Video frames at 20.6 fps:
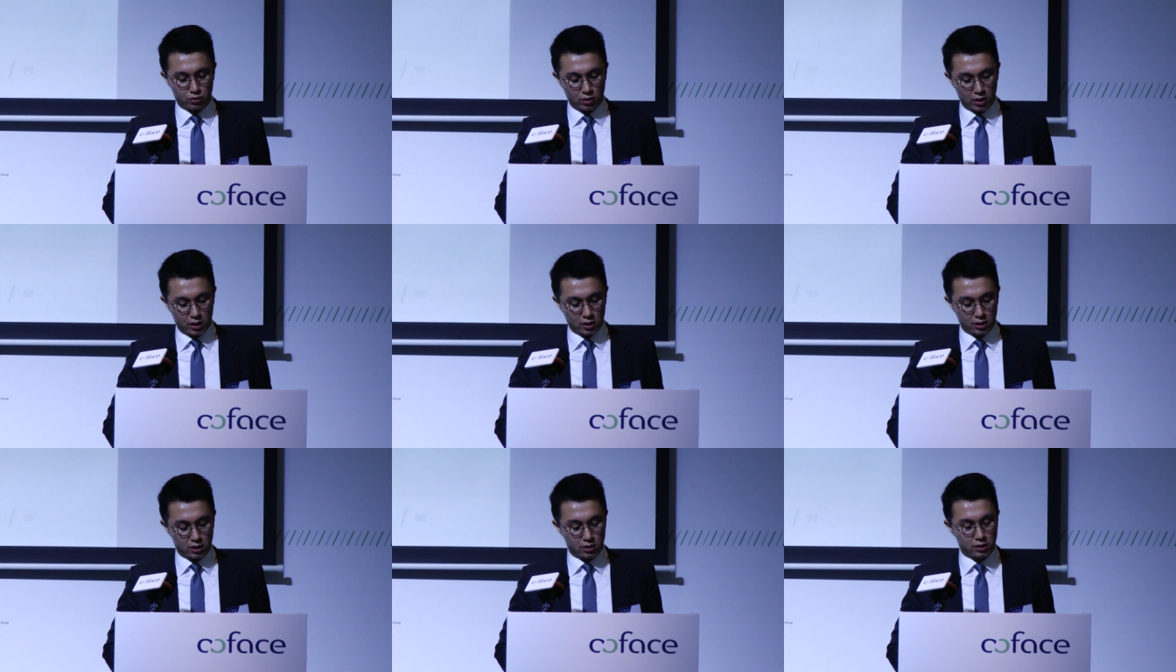
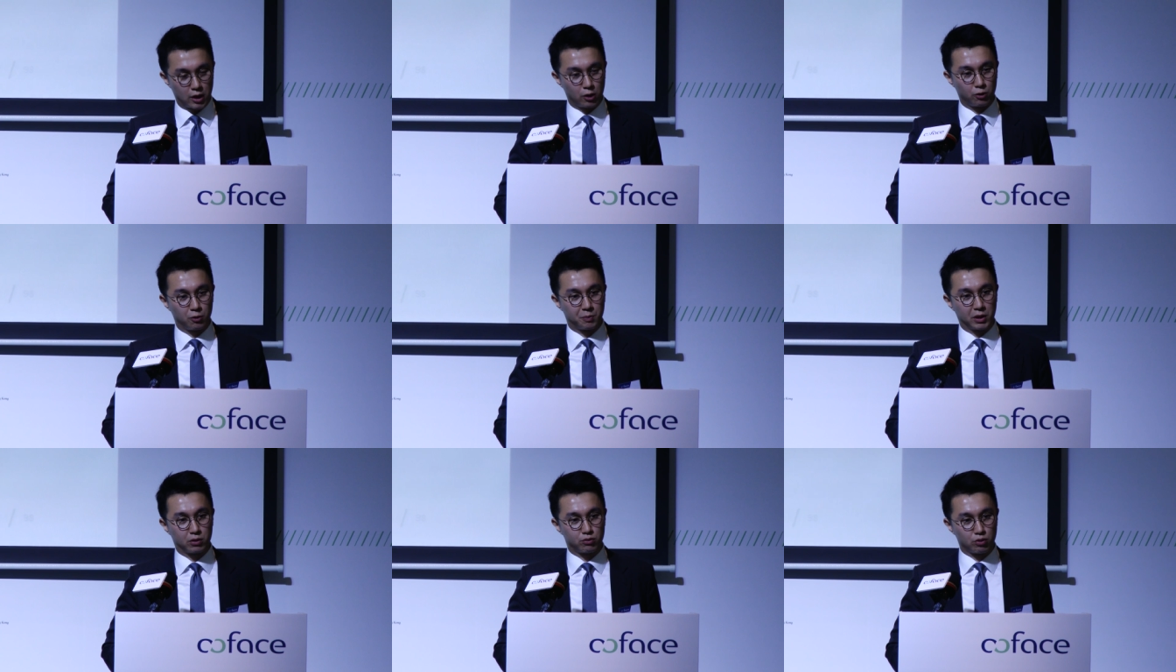uh, there
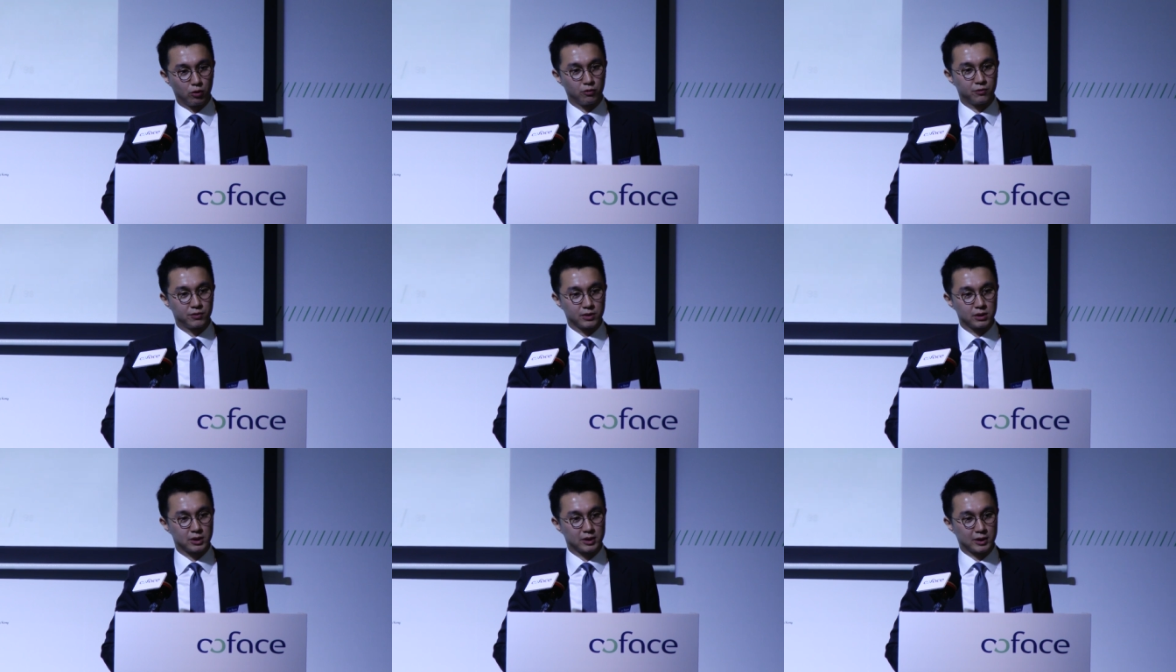will be
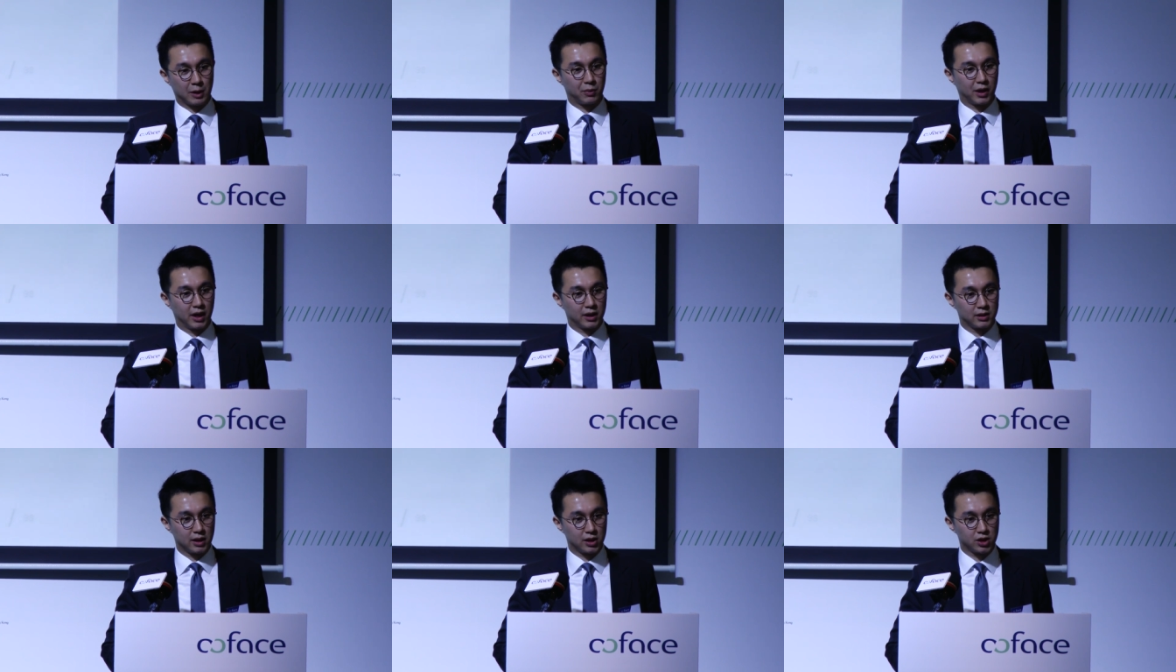growth
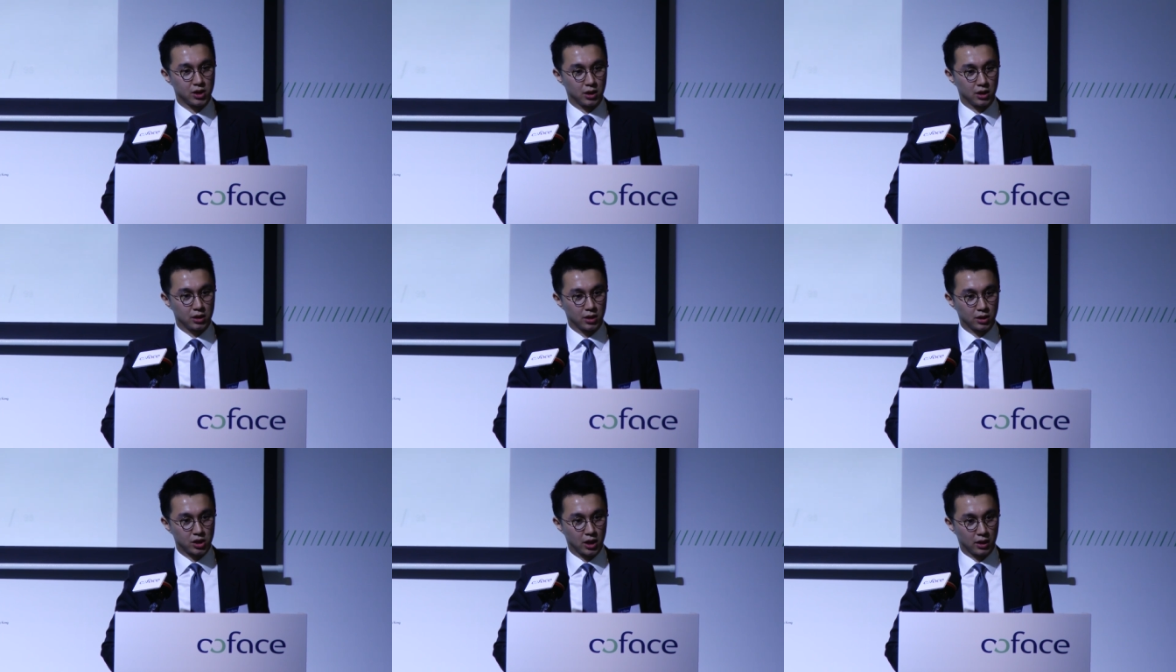stabilization
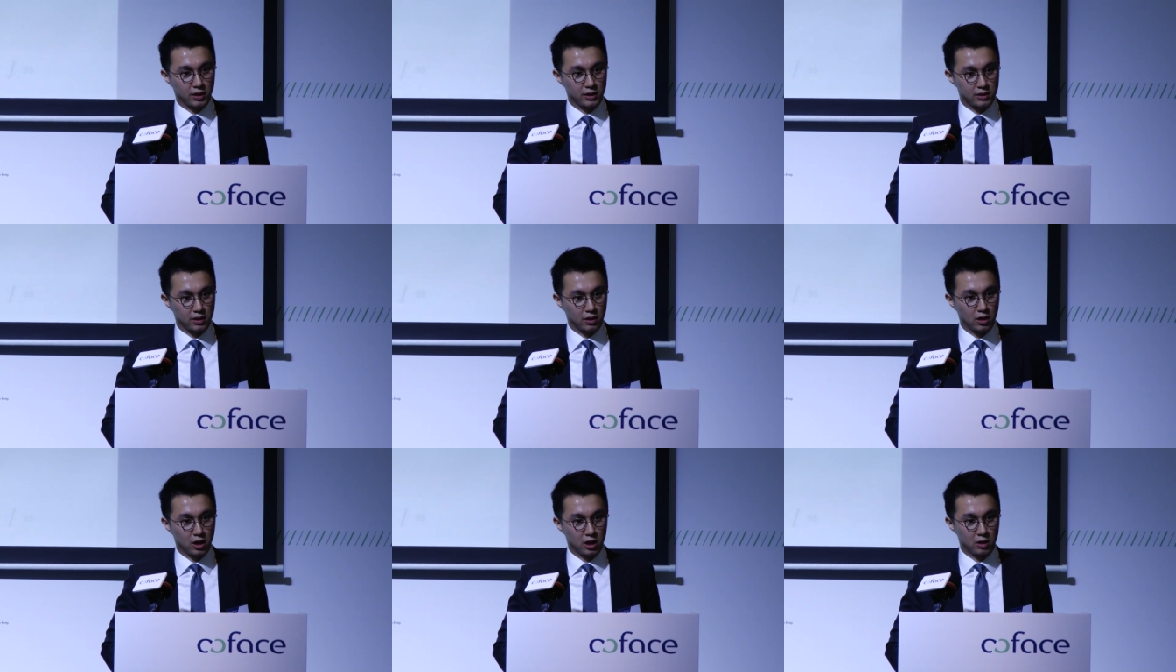in the
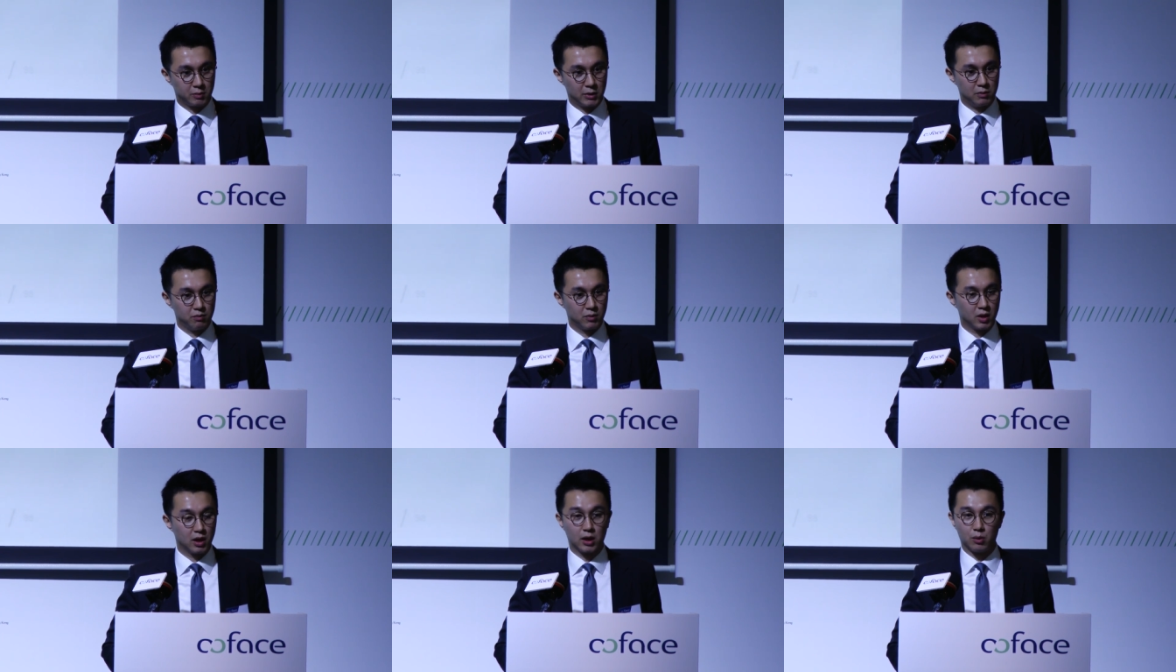Chinese economy.